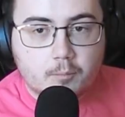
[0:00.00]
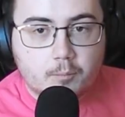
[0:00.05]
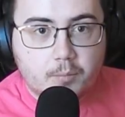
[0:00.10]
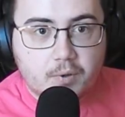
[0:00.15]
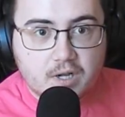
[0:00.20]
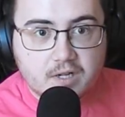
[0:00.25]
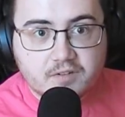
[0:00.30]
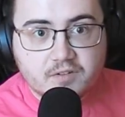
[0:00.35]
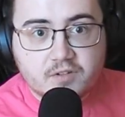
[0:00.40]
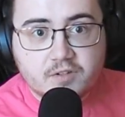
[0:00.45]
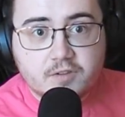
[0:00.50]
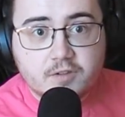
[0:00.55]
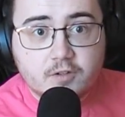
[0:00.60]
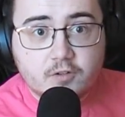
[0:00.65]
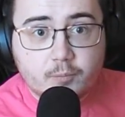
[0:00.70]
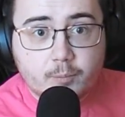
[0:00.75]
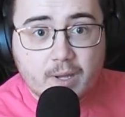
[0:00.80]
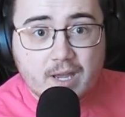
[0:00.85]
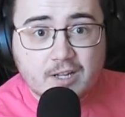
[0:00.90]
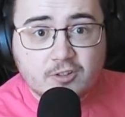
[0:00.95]
But
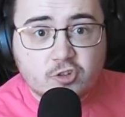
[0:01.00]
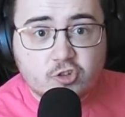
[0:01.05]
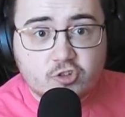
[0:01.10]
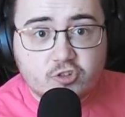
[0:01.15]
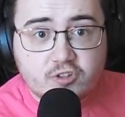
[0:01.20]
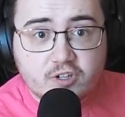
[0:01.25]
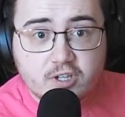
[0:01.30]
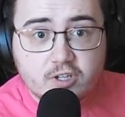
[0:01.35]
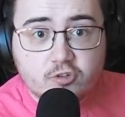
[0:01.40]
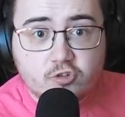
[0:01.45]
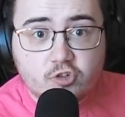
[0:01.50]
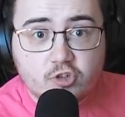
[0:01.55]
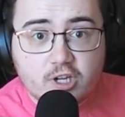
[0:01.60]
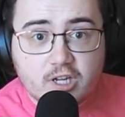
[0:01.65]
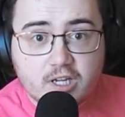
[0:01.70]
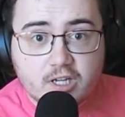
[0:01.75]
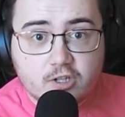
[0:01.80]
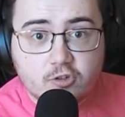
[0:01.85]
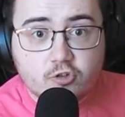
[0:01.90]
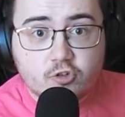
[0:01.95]
this patch did
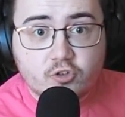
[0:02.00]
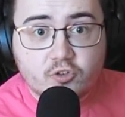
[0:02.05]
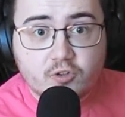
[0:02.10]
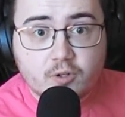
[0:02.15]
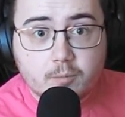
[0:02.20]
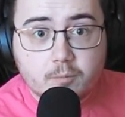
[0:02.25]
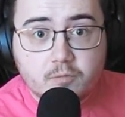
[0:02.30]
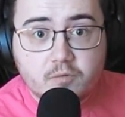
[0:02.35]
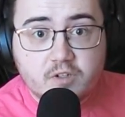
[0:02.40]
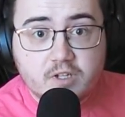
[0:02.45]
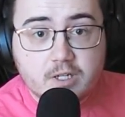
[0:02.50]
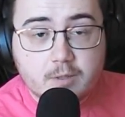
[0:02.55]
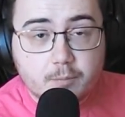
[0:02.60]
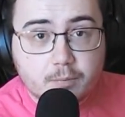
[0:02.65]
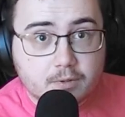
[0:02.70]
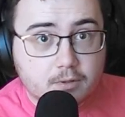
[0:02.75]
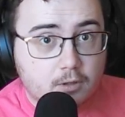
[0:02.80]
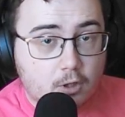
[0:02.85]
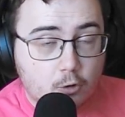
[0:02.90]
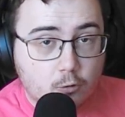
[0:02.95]
change some
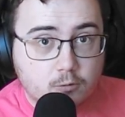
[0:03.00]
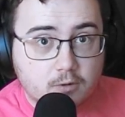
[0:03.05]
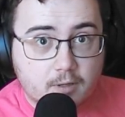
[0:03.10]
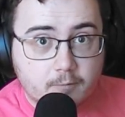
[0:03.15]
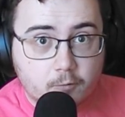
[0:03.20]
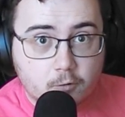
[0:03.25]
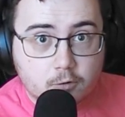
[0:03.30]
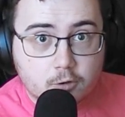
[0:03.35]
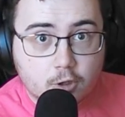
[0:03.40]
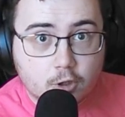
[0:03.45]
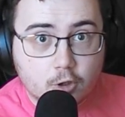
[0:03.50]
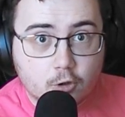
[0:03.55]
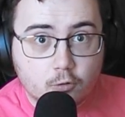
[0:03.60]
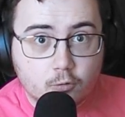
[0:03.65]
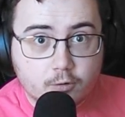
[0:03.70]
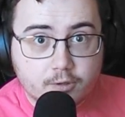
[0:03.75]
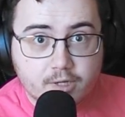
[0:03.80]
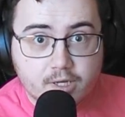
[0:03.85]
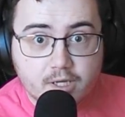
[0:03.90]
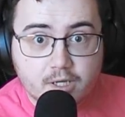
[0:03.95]
deep low-level
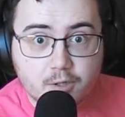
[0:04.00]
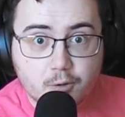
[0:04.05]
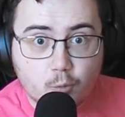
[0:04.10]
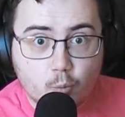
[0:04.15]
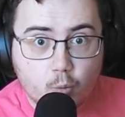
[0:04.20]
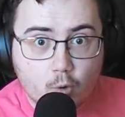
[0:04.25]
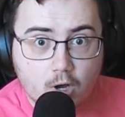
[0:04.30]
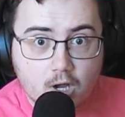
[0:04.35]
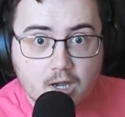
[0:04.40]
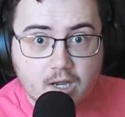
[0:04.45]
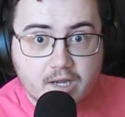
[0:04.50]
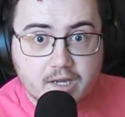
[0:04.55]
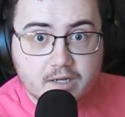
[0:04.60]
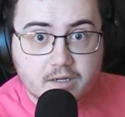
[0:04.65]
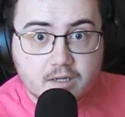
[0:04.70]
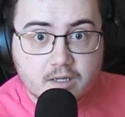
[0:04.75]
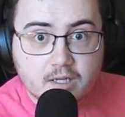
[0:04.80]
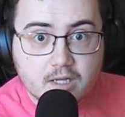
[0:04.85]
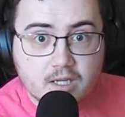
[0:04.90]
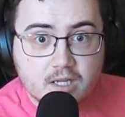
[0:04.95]
code in
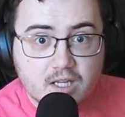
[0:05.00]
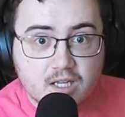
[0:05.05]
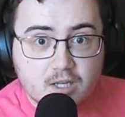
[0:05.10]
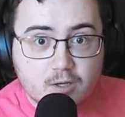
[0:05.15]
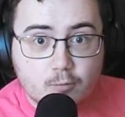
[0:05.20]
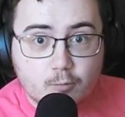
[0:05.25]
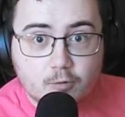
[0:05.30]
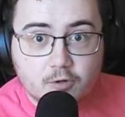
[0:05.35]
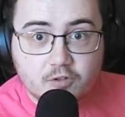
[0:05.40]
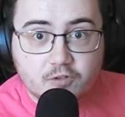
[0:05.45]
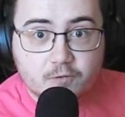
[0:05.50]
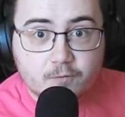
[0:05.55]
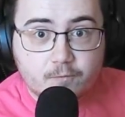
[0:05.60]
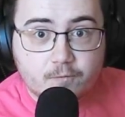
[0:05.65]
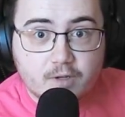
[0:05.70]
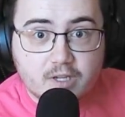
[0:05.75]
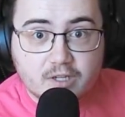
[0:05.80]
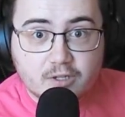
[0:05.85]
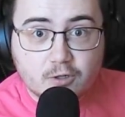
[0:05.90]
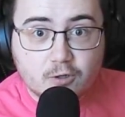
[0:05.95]
Wine. It was
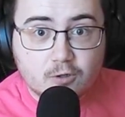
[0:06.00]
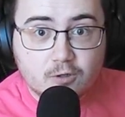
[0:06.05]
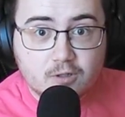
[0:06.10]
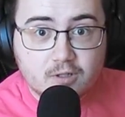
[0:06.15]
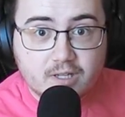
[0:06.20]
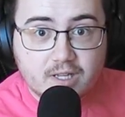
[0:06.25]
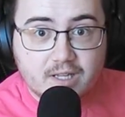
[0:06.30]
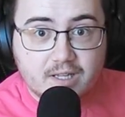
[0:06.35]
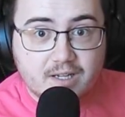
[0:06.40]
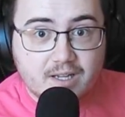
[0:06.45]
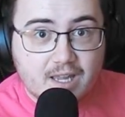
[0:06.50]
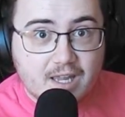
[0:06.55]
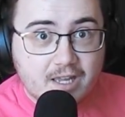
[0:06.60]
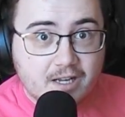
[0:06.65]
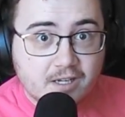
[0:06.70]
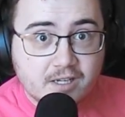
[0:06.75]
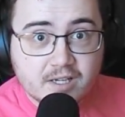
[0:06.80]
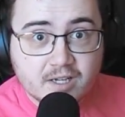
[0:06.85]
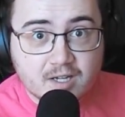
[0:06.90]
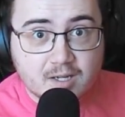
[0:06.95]
fickle, and
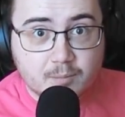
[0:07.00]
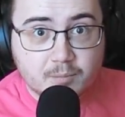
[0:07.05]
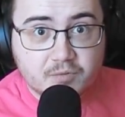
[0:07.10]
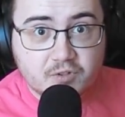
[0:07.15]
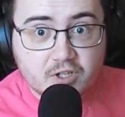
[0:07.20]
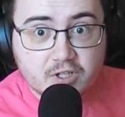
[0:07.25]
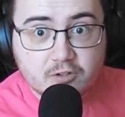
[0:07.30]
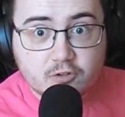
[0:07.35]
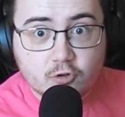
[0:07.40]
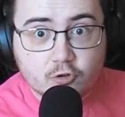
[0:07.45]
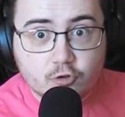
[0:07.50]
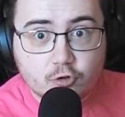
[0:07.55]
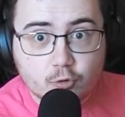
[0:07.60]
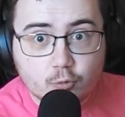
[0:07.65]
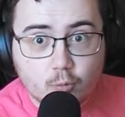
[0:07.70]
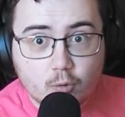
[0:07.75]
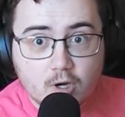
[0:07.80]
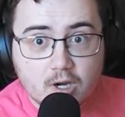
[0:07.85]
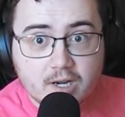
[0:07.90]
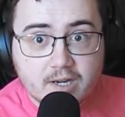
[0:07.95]
any update to
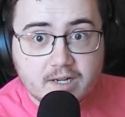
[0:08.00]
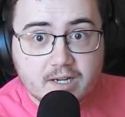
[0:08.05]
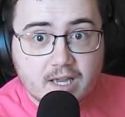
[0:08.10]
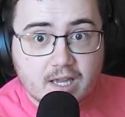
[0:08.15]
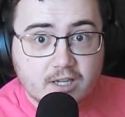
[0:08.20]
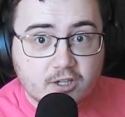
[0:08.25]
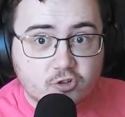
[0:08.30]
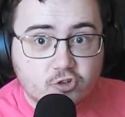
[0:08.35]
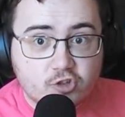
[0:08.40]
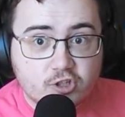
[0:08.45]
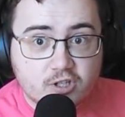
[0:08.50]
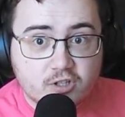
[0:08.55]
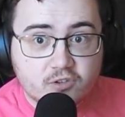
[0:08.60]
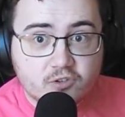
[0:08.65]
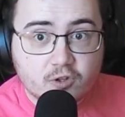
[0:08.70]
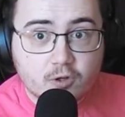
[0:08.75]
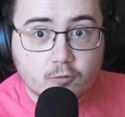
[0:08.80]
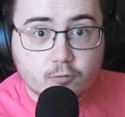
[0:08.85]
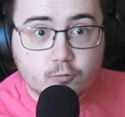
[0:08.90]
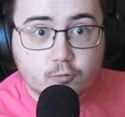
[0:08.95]
Wine had a chance
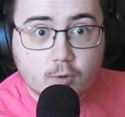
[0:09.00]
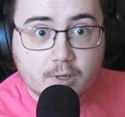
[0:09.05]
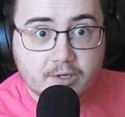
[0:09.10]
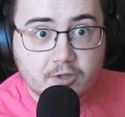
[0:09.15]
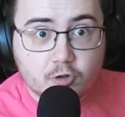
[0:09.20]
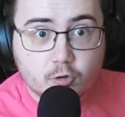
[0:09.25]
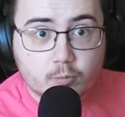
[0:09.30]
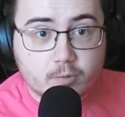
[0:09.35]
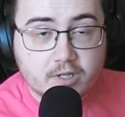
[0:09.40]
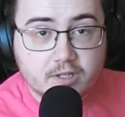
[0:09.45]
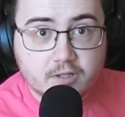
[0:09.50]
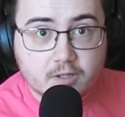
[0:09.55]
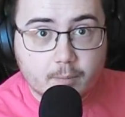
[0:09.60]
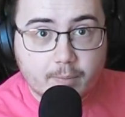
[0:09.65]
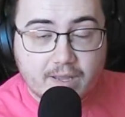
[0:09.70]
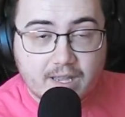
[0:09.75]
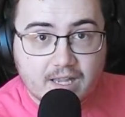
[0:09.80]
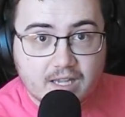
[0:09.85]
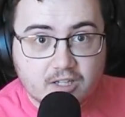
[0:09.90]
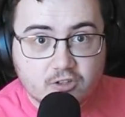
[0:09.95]
of rendering the
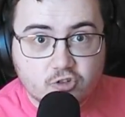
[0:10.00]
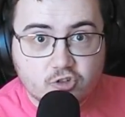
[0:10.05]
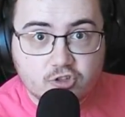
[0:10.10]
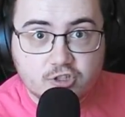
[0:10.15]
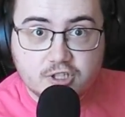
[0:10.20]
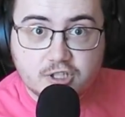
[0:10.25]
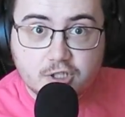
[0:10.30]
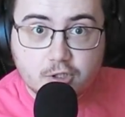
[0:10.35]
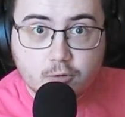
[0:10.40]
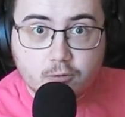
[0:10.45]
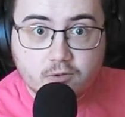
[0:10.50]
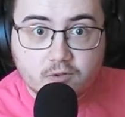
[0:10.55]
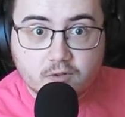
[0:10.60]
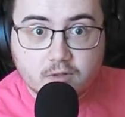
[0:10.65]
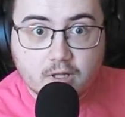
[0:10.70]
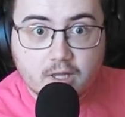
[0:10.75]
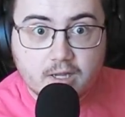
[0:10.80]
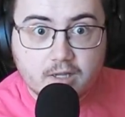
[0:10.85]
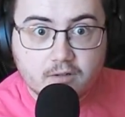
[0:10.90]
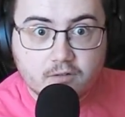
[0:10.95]
patch
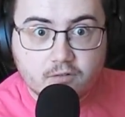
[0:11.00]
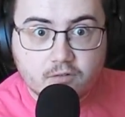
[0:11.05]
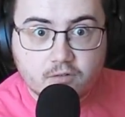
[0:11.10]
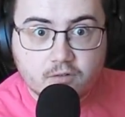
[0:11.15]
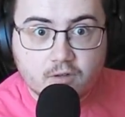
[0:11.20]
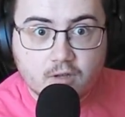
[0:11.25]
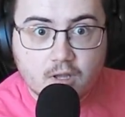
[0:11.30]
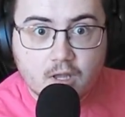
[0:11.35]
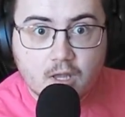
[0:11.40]
useless.